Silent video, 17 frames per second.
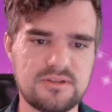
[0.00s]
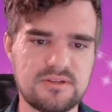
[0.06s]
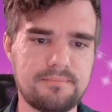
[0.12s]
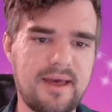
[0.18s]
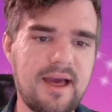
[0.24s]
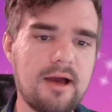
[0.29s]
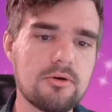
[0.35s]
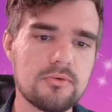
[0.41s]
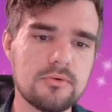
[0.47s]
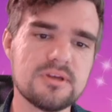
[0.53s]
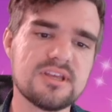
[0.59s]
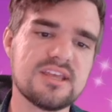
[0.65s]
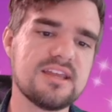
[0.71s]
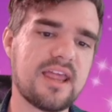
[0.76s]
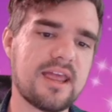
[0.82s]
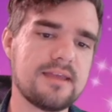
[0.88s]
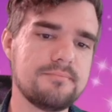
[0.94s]
empowering
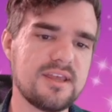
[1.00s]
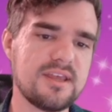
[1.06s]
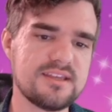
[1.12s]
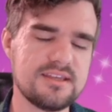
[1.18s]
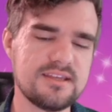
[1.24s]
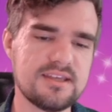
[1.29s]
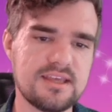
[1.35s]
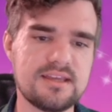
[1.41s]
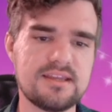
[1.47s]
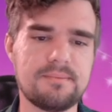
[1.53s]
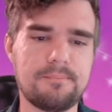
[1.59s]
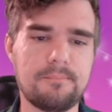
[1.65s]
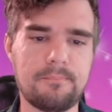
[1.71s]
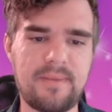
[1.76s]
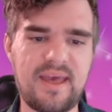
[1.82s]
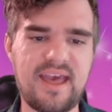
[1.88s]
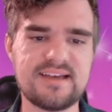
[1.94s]
it and making it
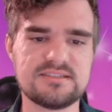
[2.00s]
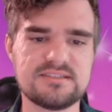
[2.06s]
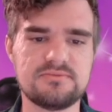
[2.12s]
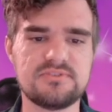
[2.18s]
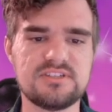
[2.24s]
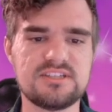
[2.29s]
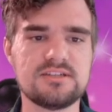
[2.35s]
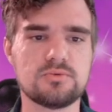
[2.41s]
passively